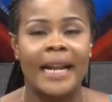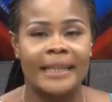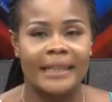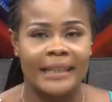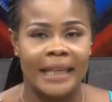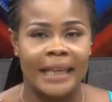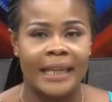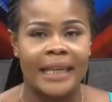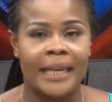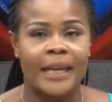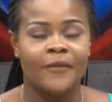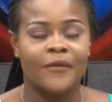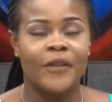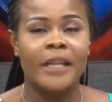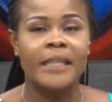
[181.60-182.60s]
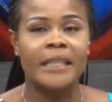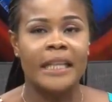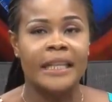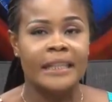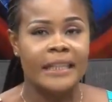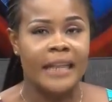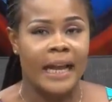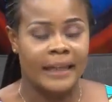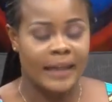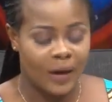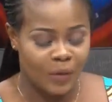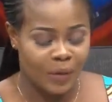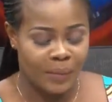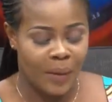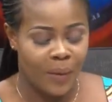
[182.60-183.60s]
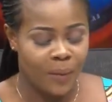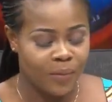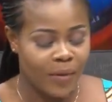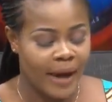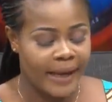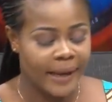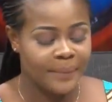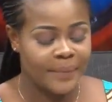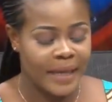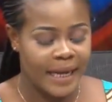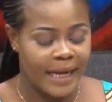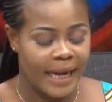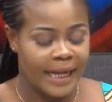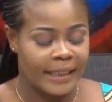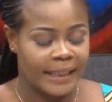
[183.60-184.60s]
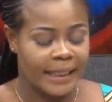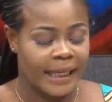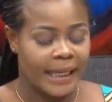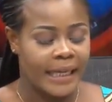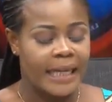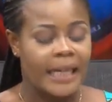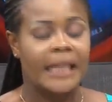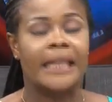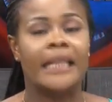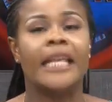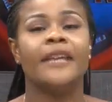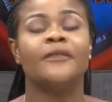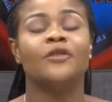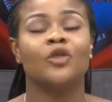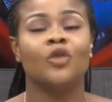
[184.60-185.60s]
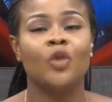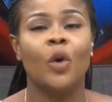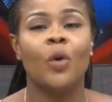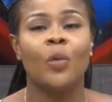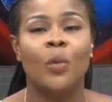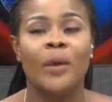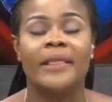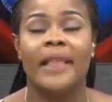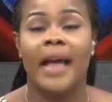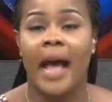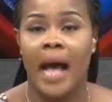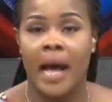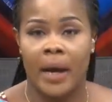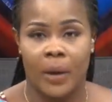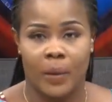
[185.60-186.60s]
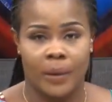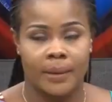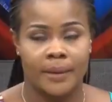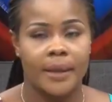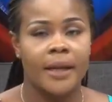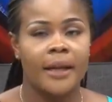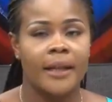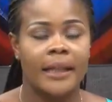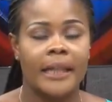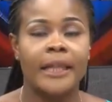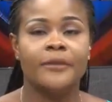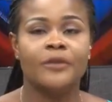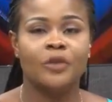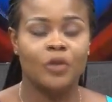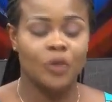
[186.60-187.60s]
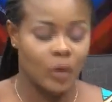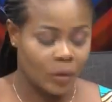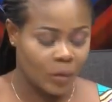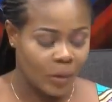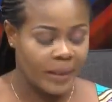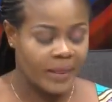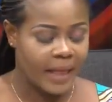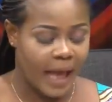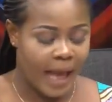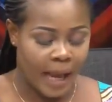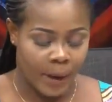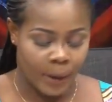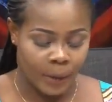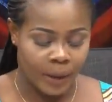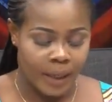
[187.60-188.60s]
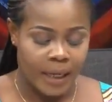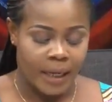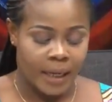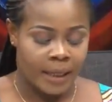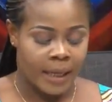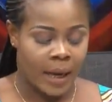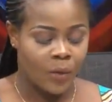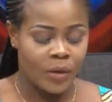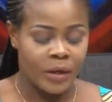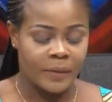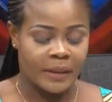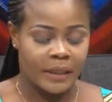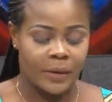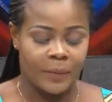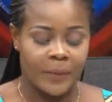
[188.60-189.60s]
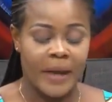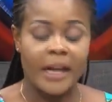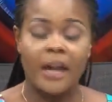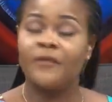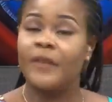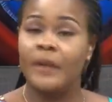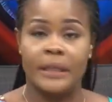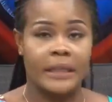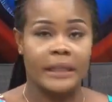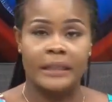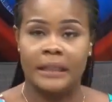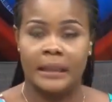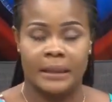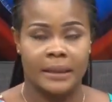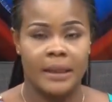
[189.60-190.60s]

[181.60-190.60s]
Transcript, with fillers: de first lady adaroma obo ayem ye kan say live strong with iron live strong with iron na unim say Rebecca Foundation